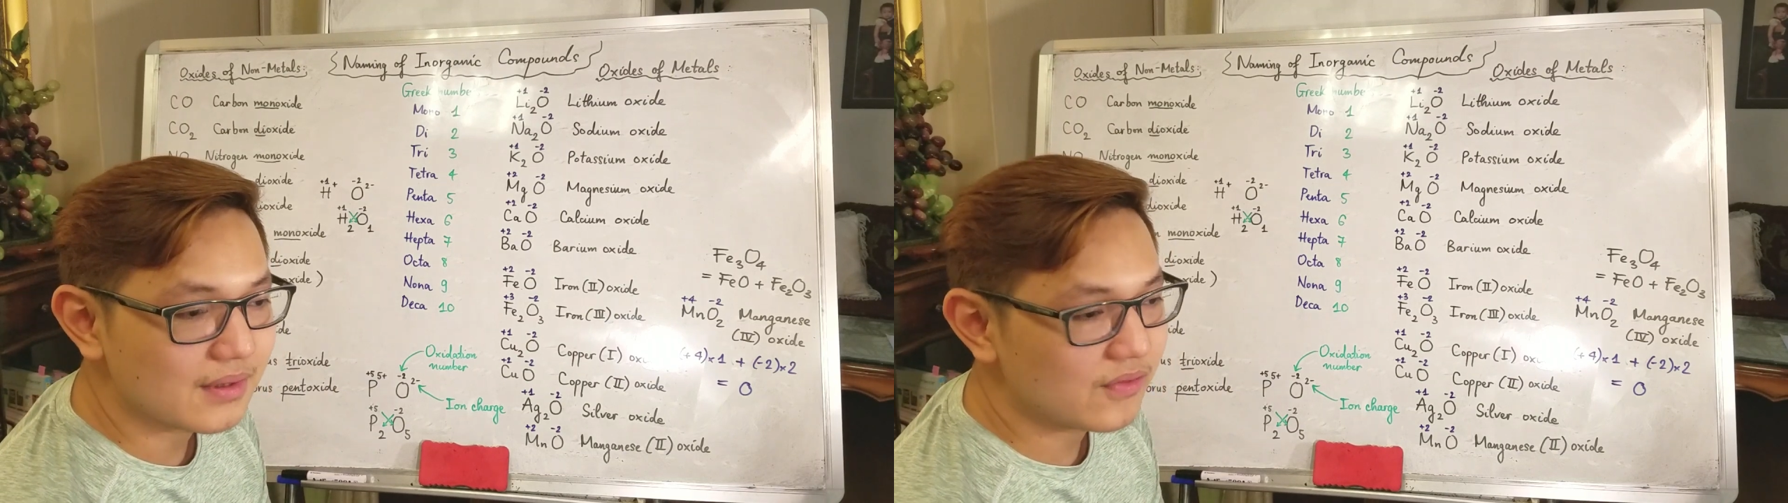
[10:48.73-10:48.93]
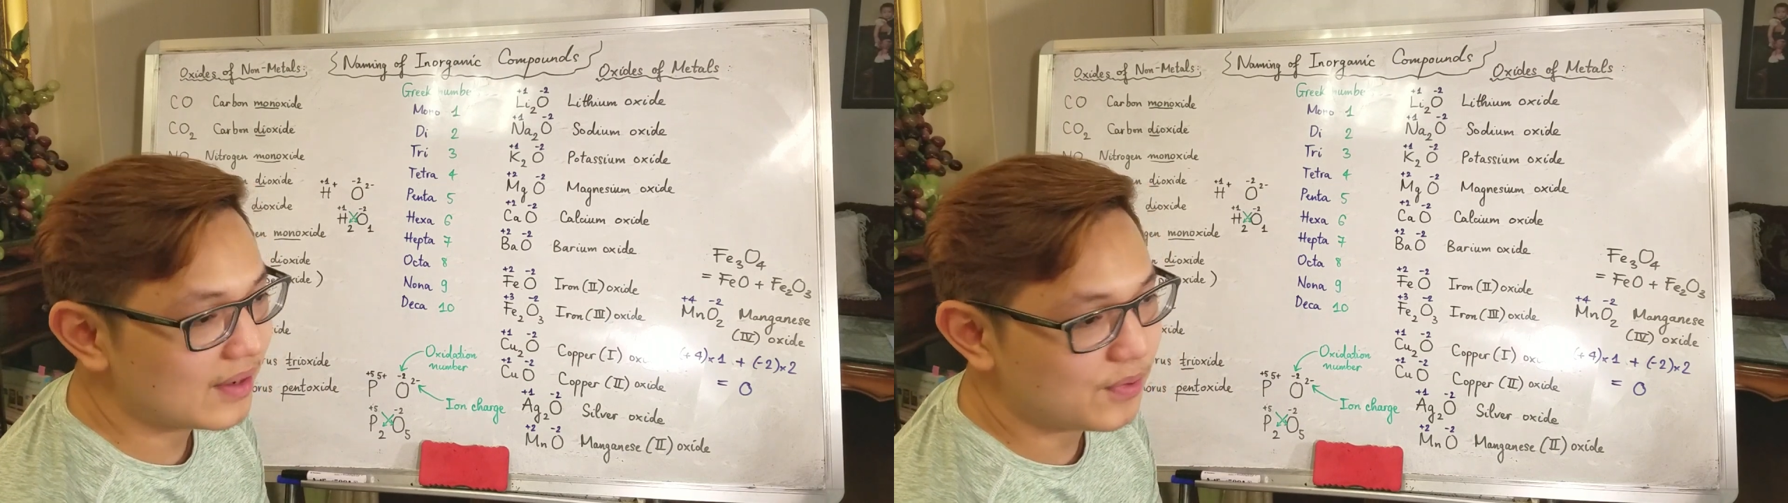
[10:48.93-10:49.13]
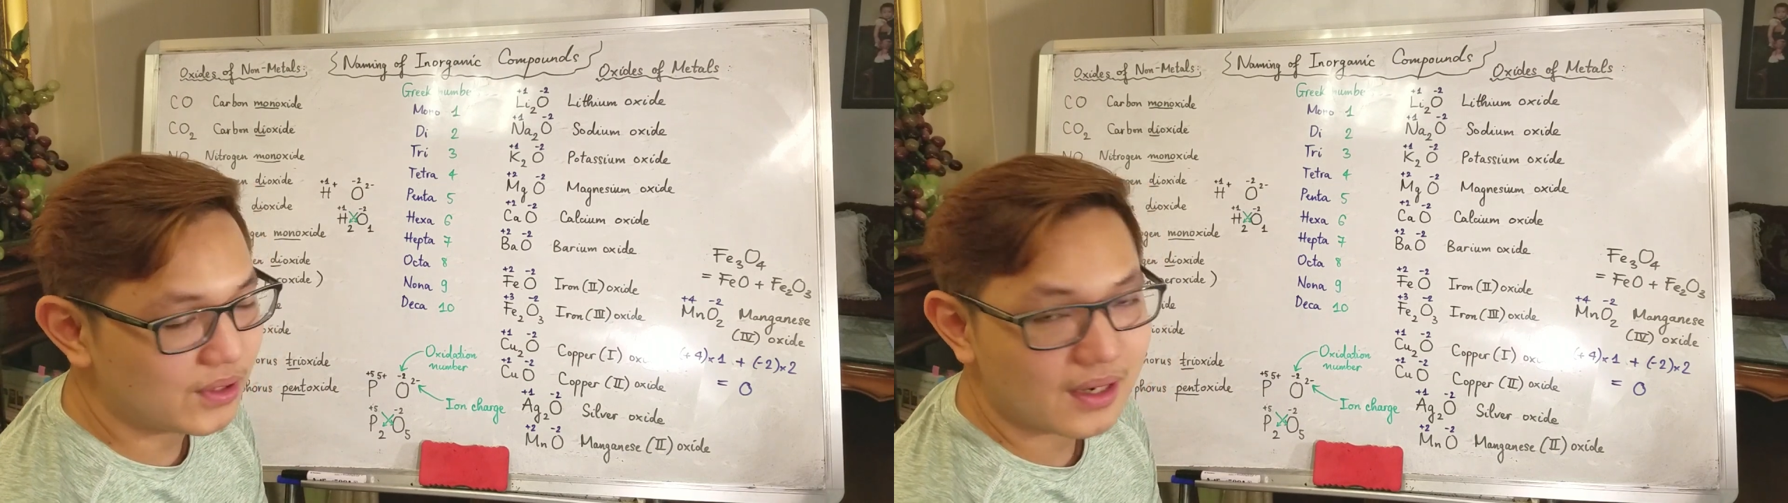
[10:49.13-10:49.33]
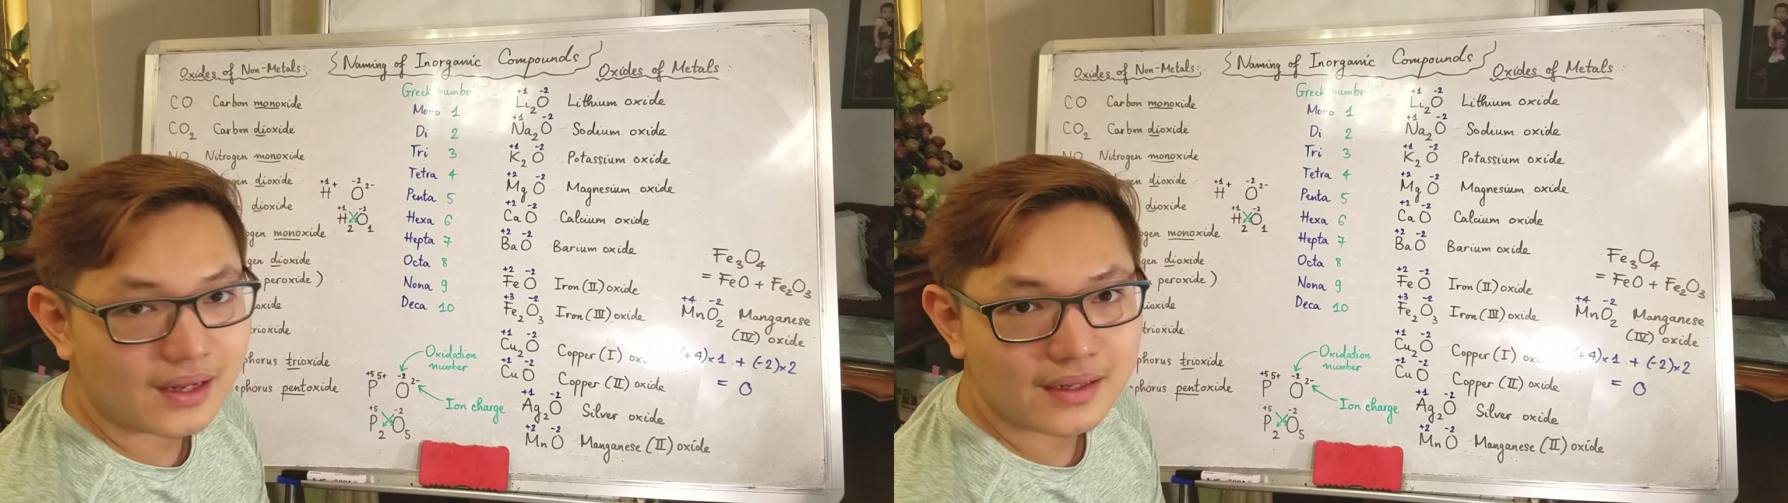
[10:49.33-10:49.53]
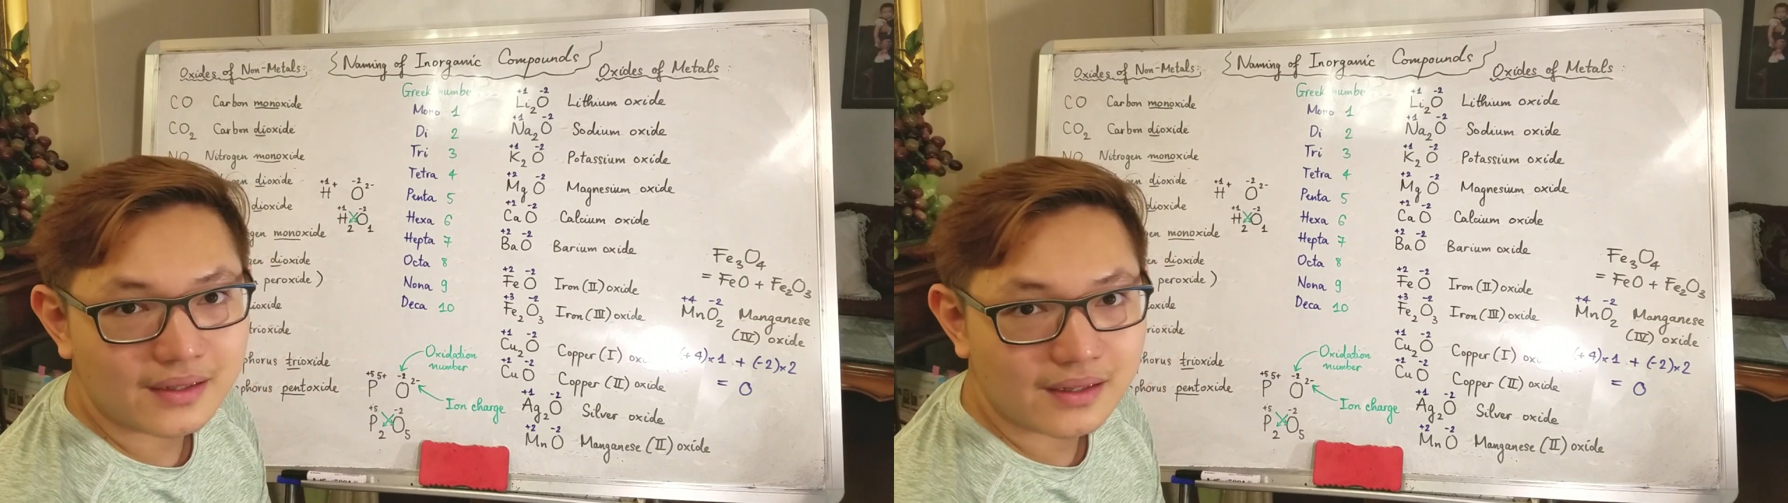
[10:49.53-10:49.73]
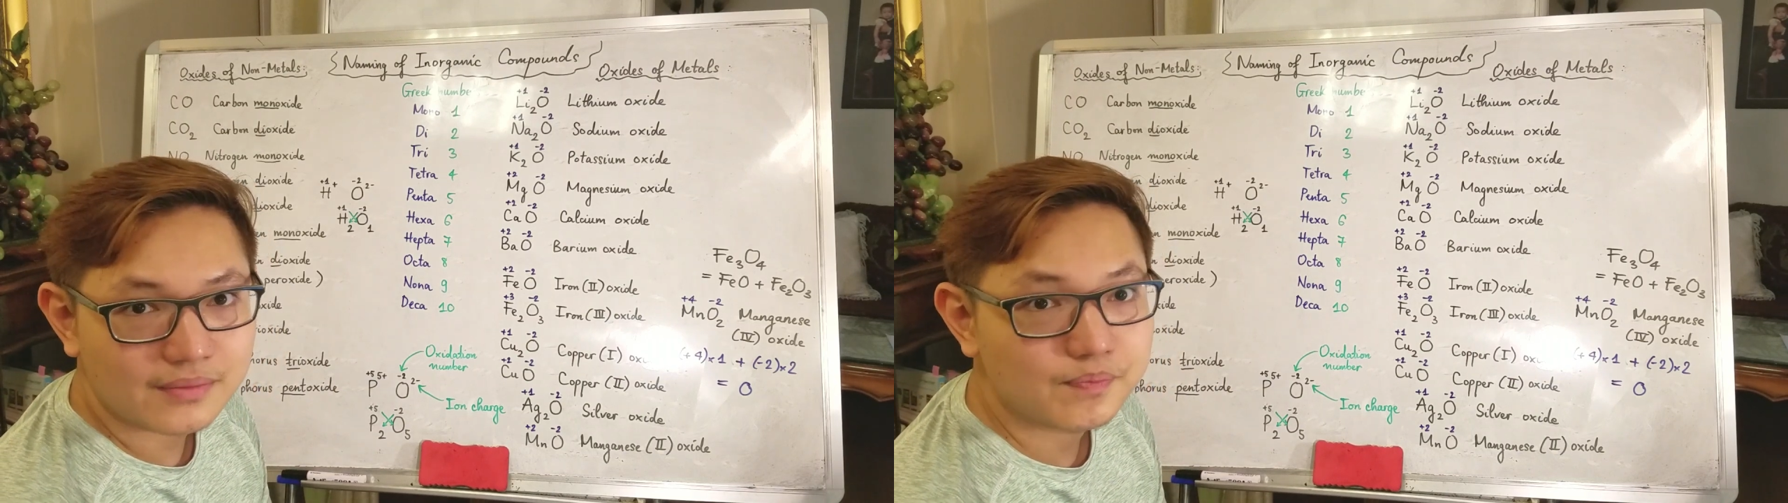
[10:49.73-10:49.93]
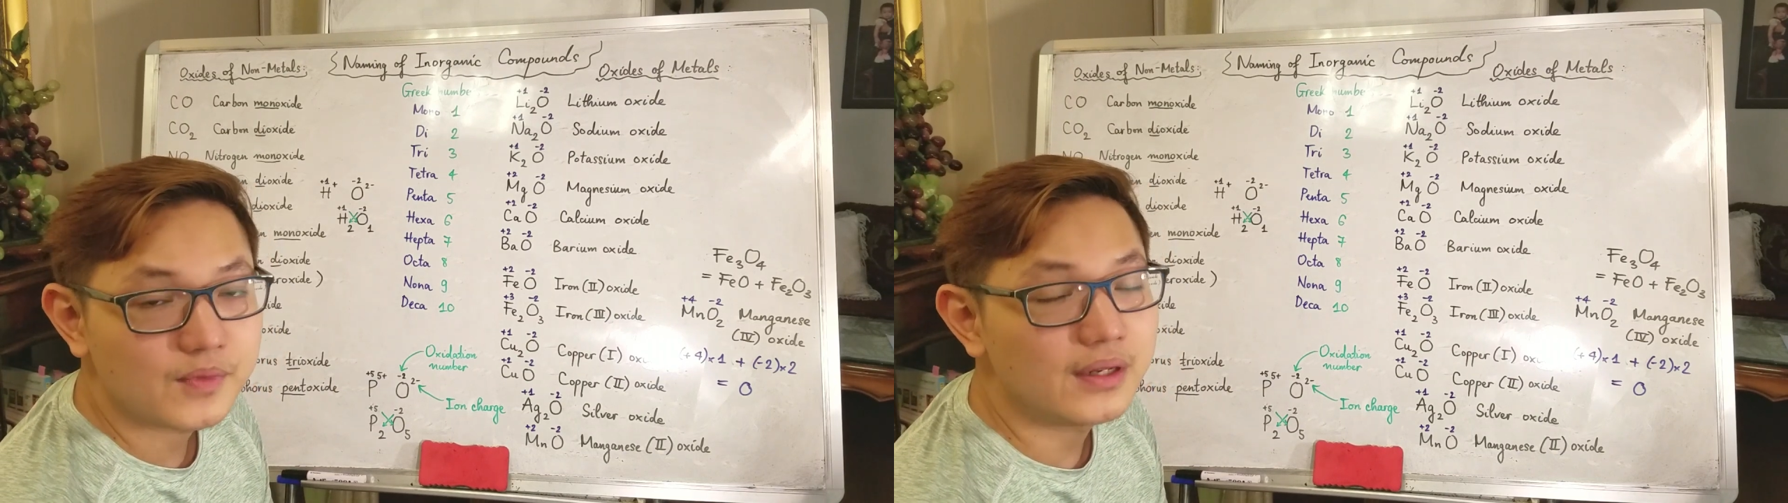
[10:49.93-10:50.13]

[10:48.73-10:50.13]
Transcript: if I put it like that,